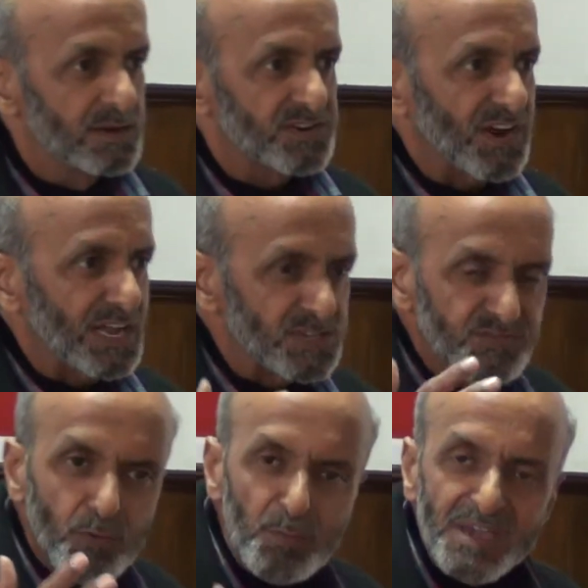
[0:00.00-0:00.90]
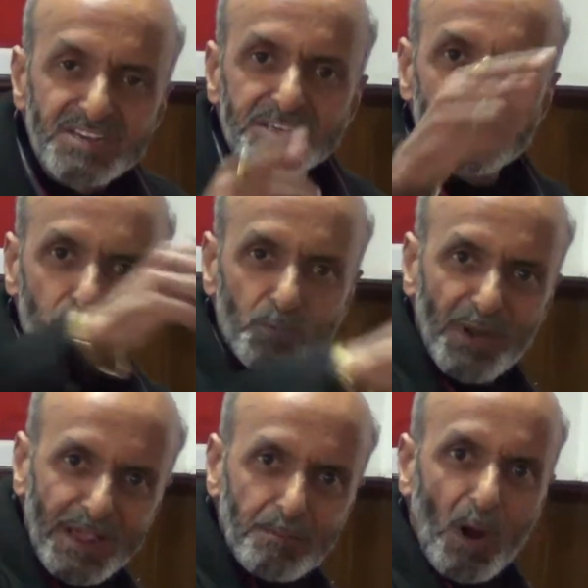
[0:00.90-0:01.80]
Transformation you'll
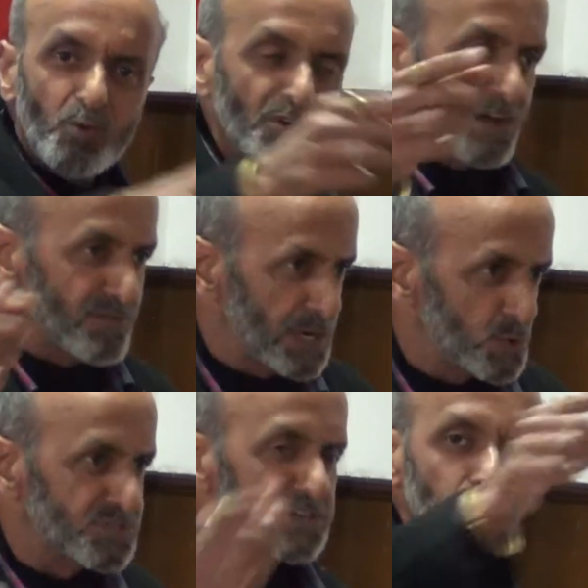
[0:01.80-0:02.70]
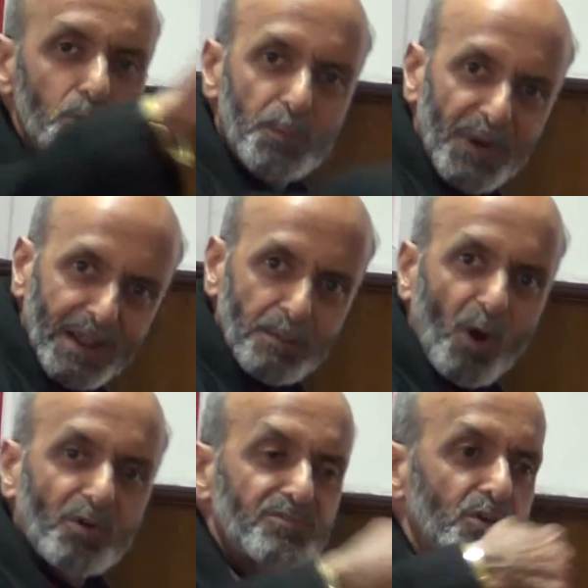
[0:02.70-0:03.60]
bring about, revolution you'll bring
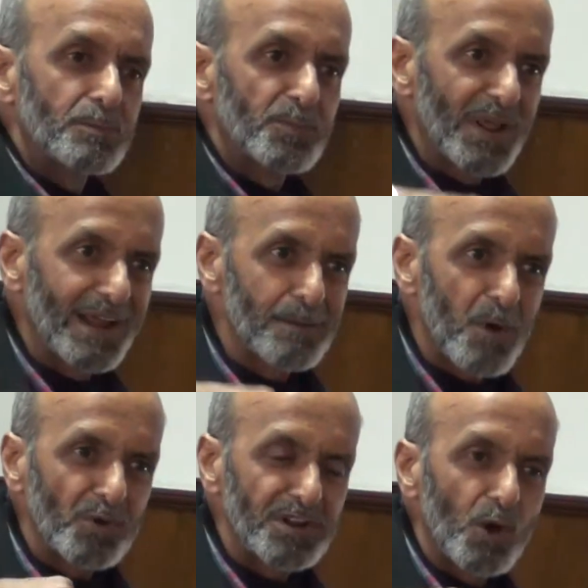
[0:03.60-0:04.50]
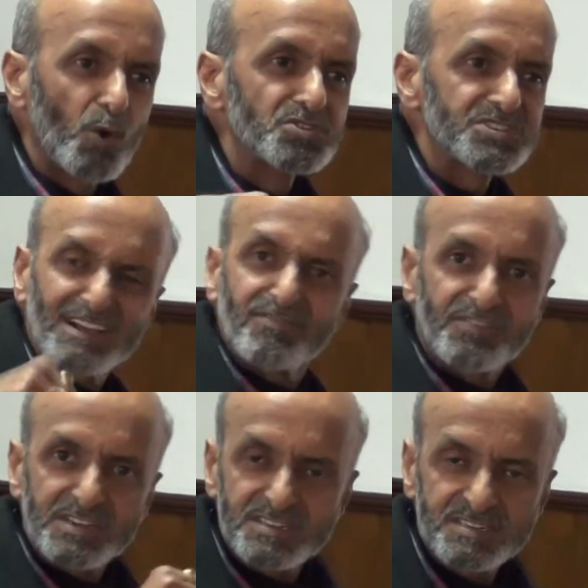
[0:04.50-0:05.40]
about, if you can bring it about in your own self
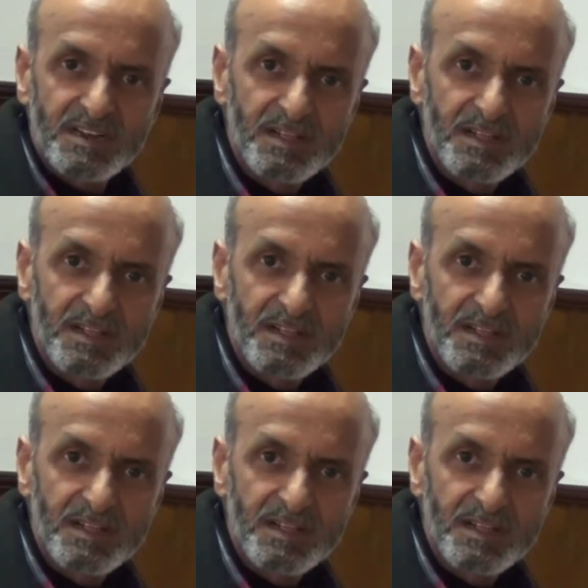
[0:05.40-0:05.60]
first.